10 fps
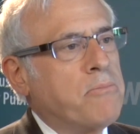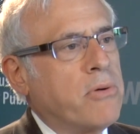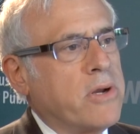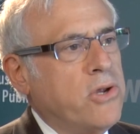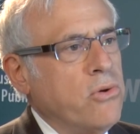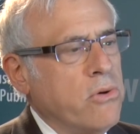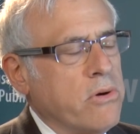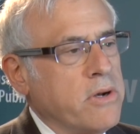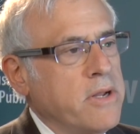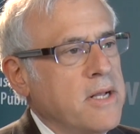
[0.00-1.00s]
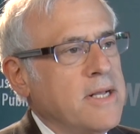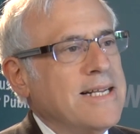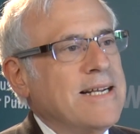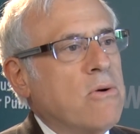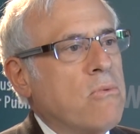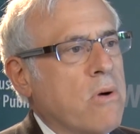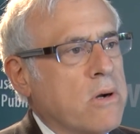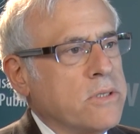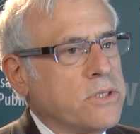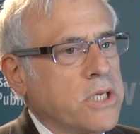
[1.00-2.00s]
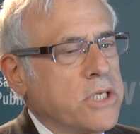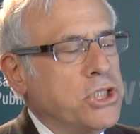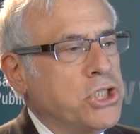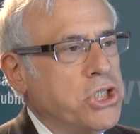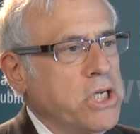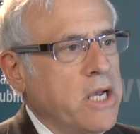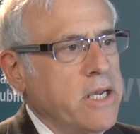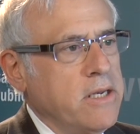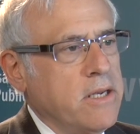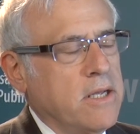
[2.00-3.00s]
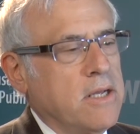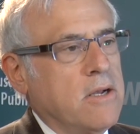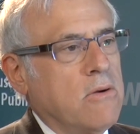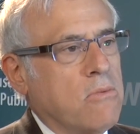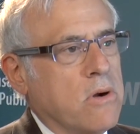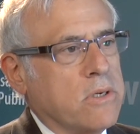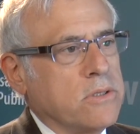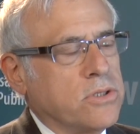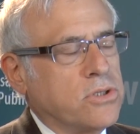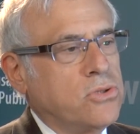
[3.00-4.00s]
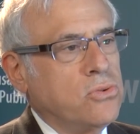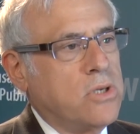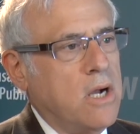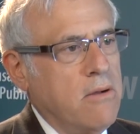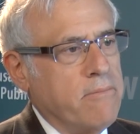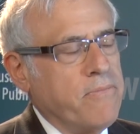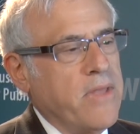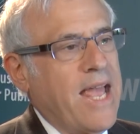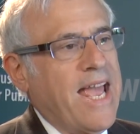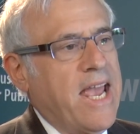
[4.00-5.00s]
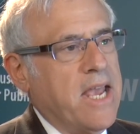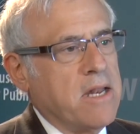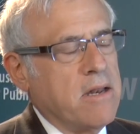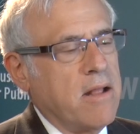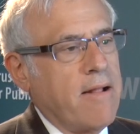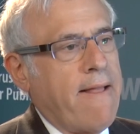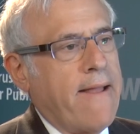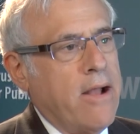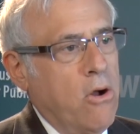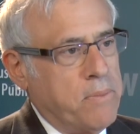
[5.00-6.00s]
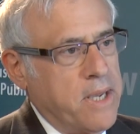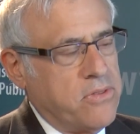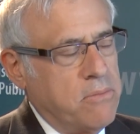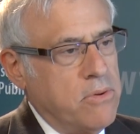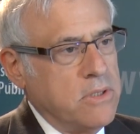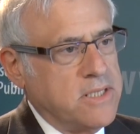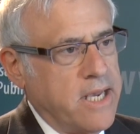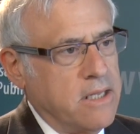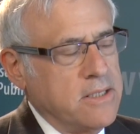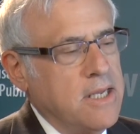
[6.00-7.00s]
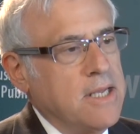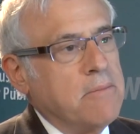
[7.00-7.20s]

procured workers, Shiite workers, to come and help get the books out,